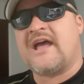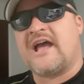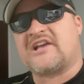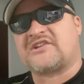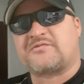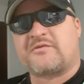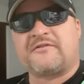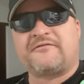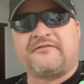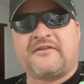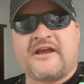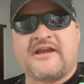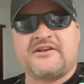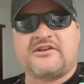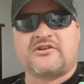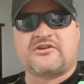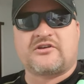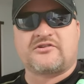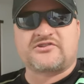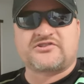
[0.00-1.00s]
as we're flying
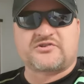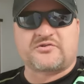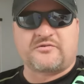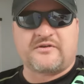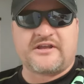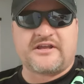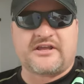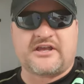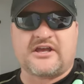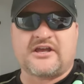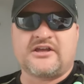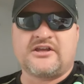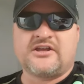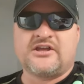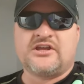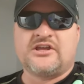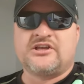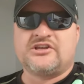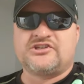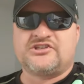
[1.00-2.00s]
to Costa Rica,
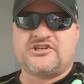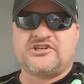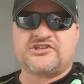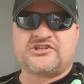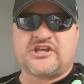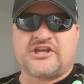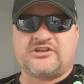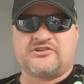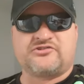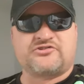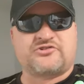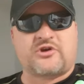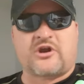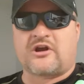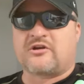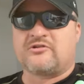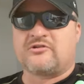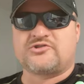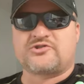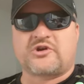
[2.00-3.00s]
she's getting
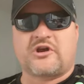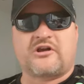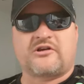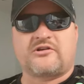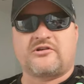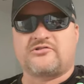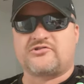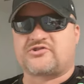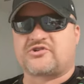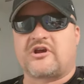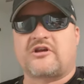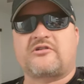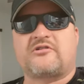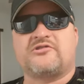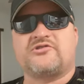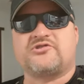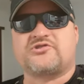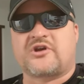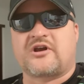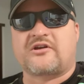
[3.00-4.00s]
drunker and drunker, drunker
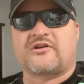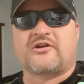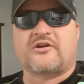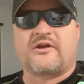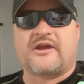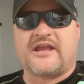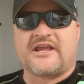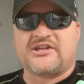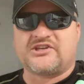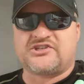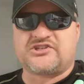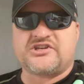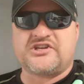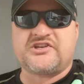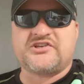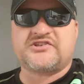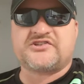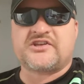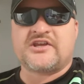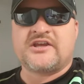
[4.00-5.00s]
and drunker. And
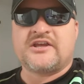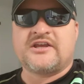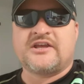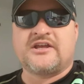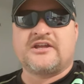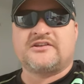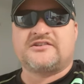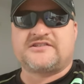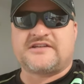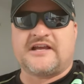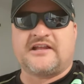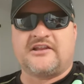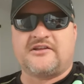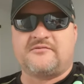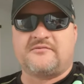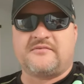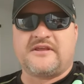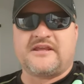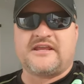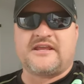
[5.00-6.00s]
she's,
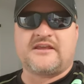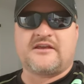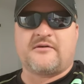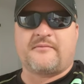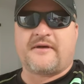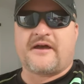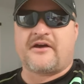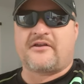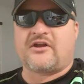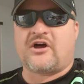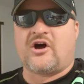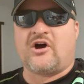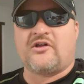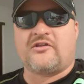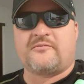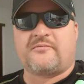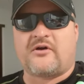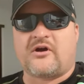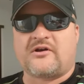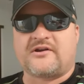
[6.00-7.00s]
telling me about all
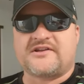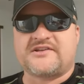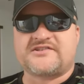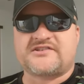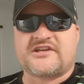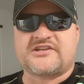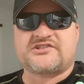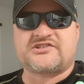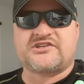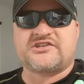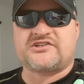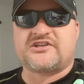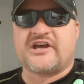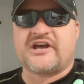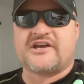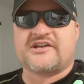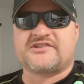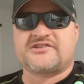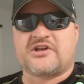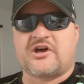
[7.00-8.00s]
the parties that she
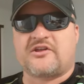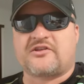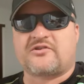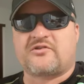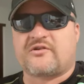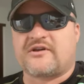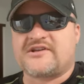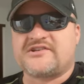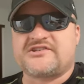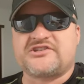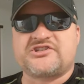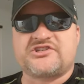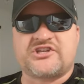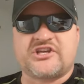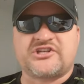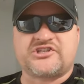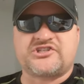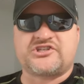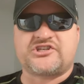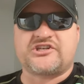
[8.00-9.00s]
does, all the crazy
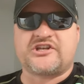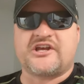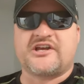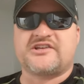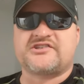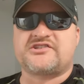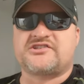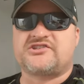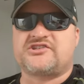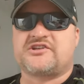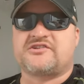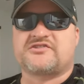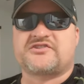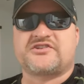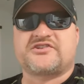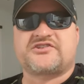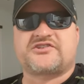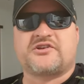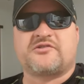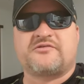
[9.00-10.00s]
shit she does. And she goes,
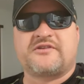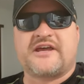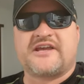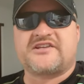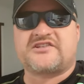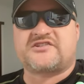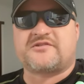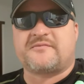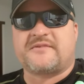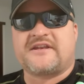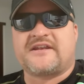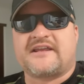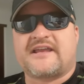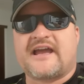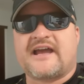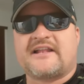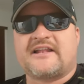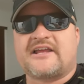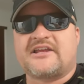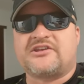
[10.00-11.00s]
it's so nice to meet a
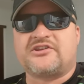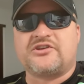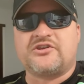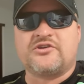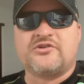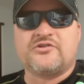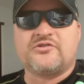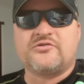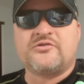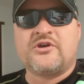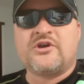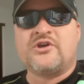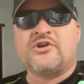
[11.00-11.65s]
guy like you